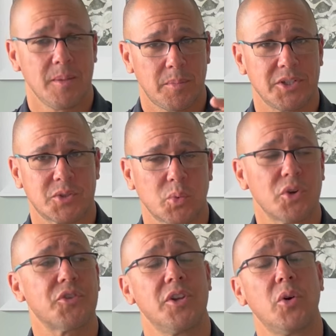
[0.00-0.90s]
but it's
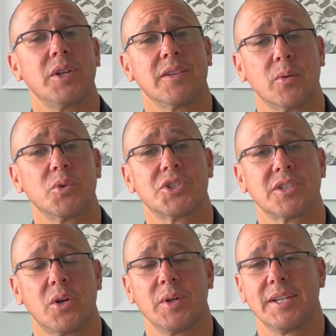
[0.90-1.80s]
worth noting that we're
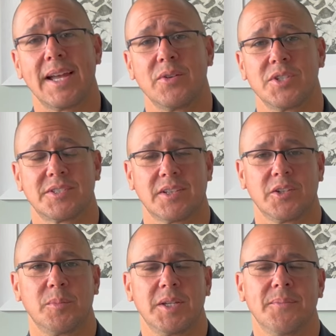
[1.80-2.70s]
slowing down just a
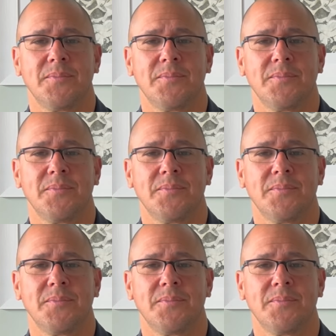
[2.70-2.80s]
little bit.